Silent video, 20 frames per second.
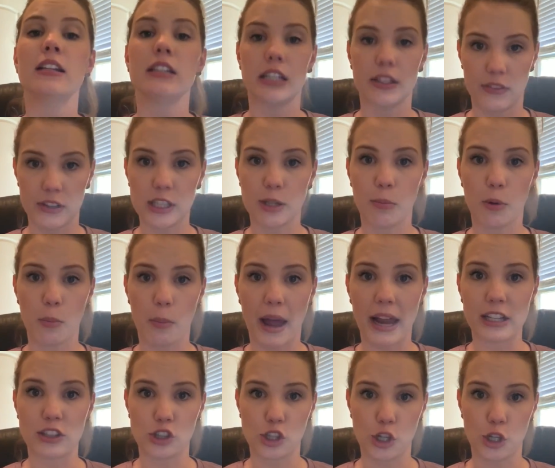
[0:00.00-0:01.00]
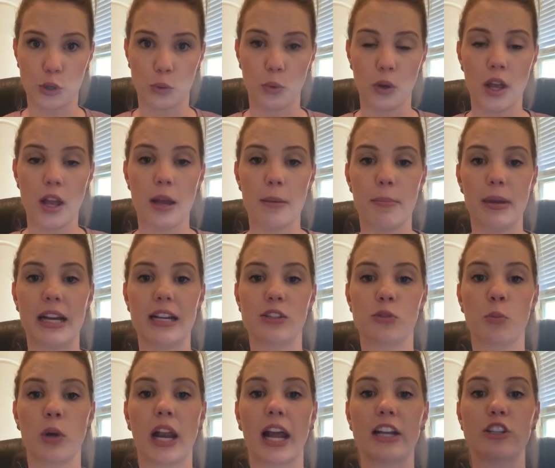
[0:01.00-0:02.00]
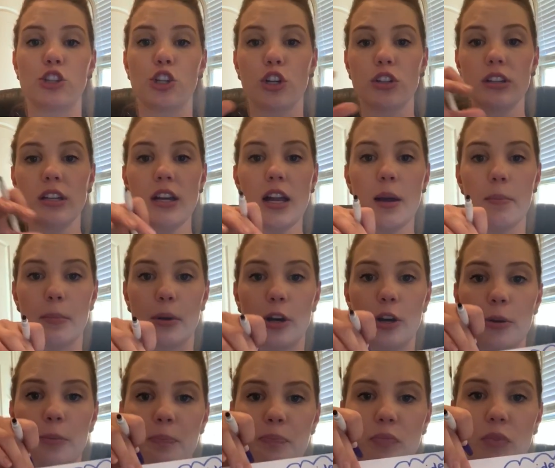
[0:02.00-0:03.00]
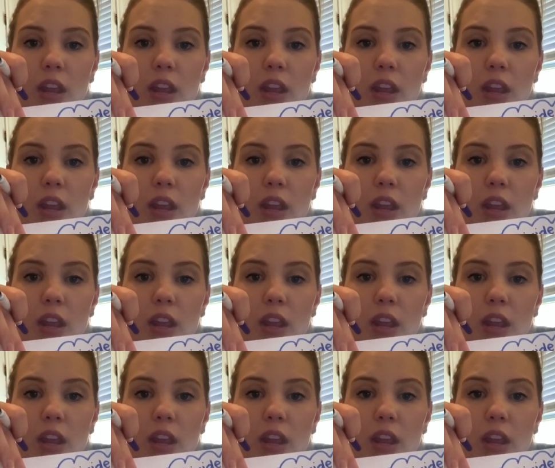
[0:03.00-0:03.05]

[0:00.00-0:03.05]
divisible by 2. Because when I took the number